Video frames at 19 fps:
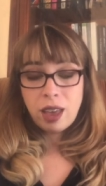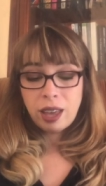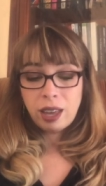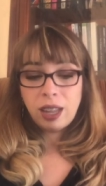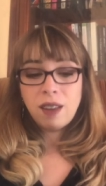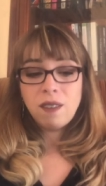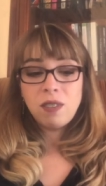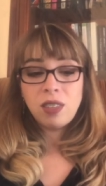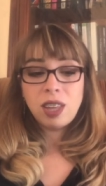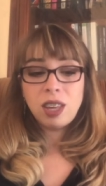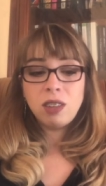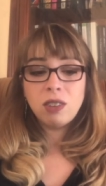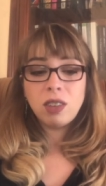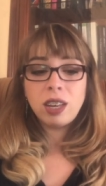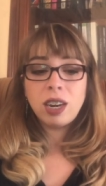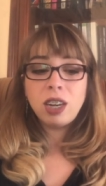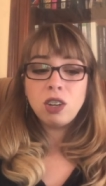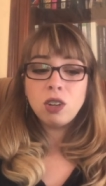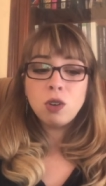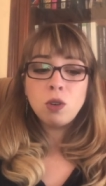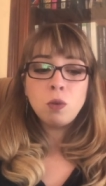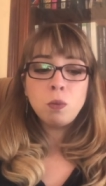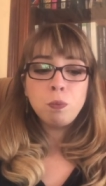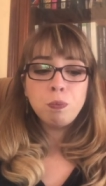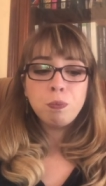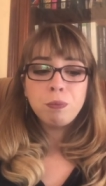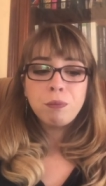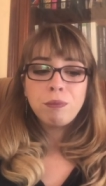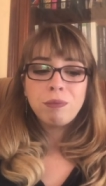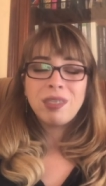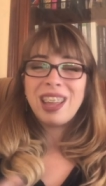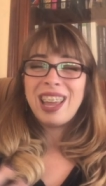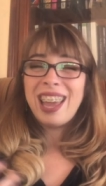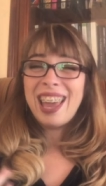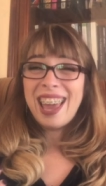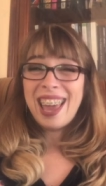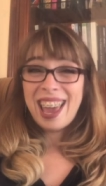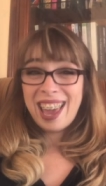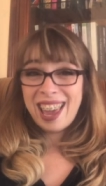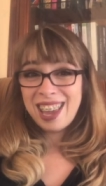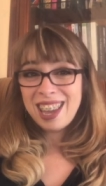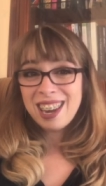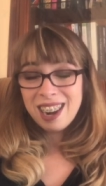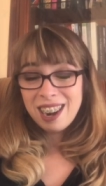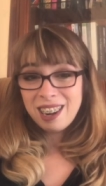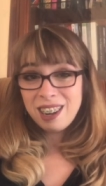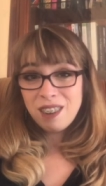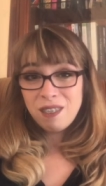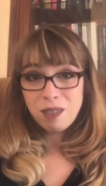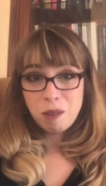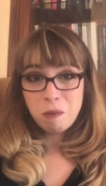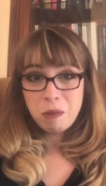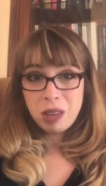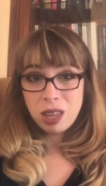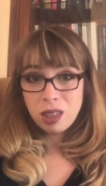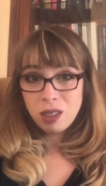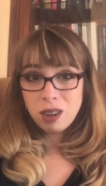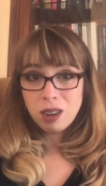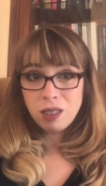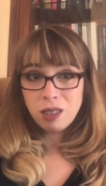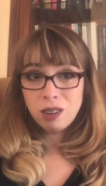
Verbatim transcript: any of these and I don't hate any of them either.